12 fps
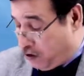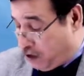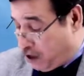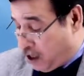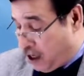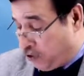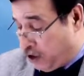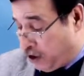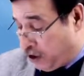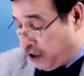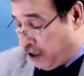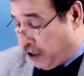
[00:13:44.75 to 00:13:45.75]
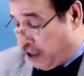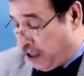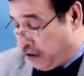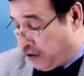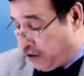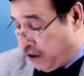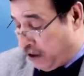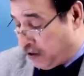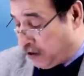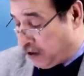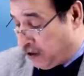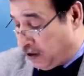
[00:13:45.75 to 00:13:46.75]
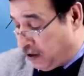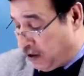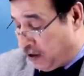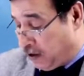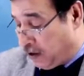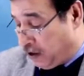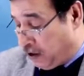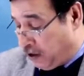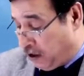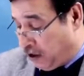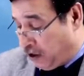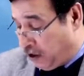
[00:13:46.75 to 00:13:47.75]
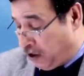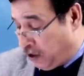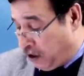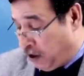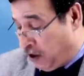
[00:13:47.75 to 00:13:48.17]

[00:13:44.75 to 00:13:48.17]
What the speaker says: And their tagline is in Hindi,